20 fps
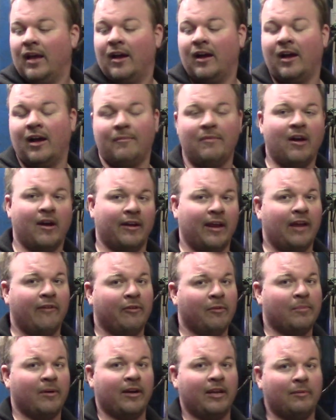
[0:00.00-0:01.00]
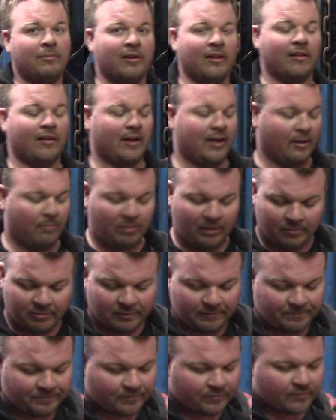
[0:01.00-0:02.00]
Not everybody, but a lot of
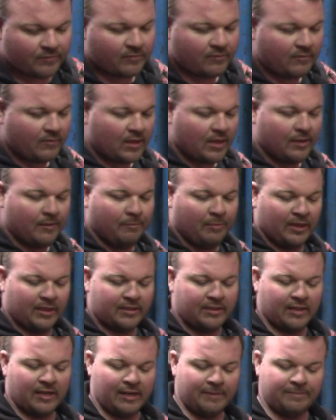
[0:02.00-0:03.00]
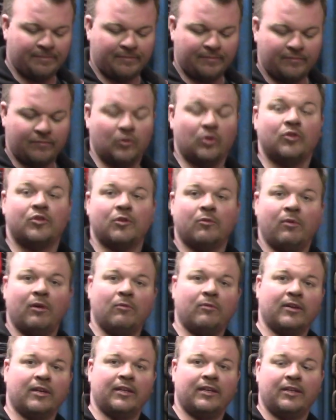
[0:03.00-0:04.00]
people. But so
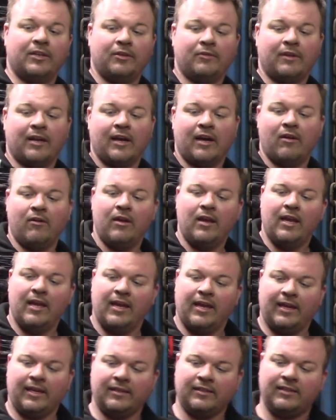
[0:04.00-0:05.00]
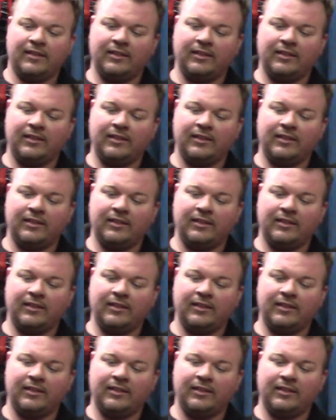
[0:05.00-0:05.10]
what we're going to do now is